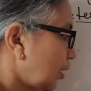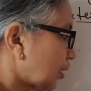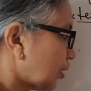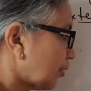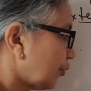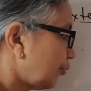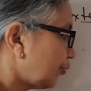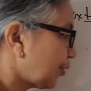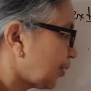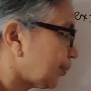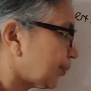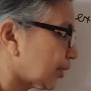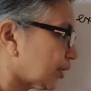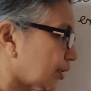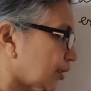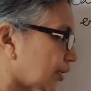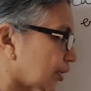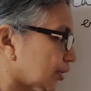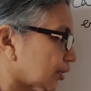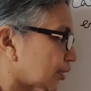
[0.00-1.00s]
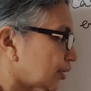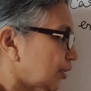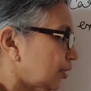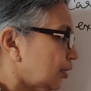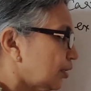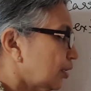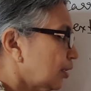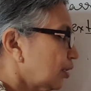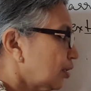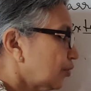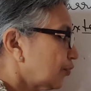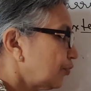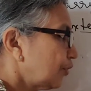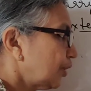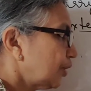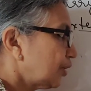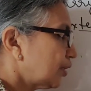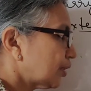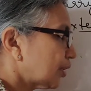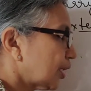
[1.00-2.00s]
R from the conductor,
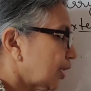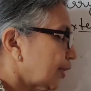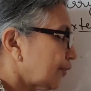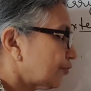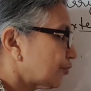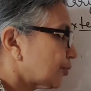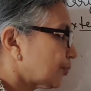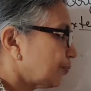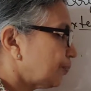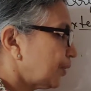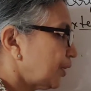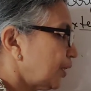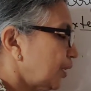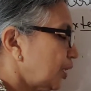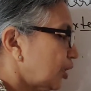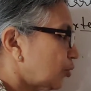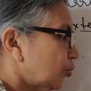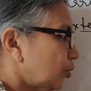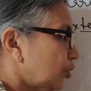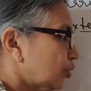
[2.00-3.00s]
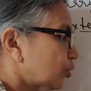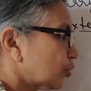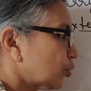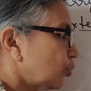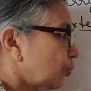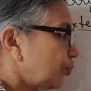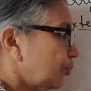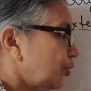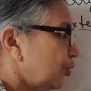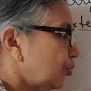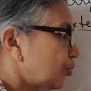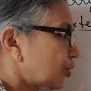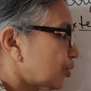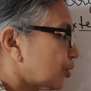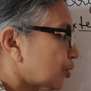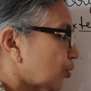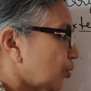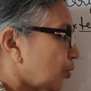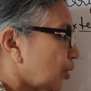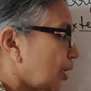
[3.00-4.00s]
we derived B equal to mu
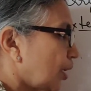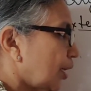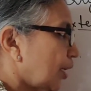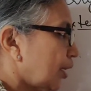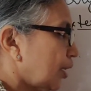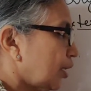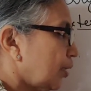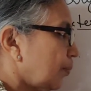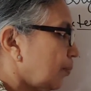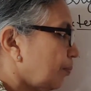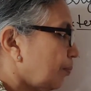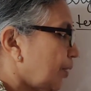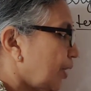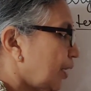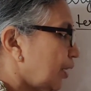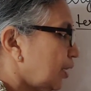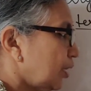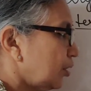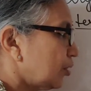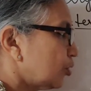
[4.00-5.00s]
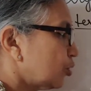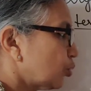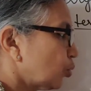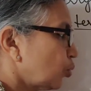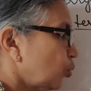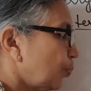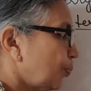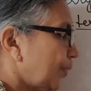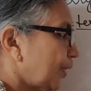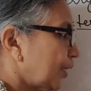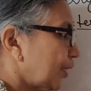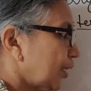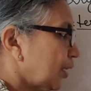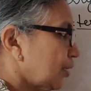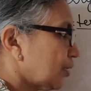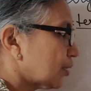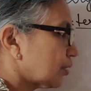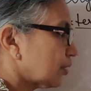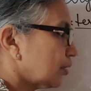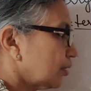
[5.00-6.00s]
0 I by 2 pi
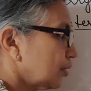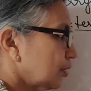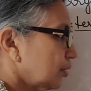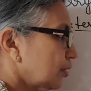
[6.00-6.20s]
R.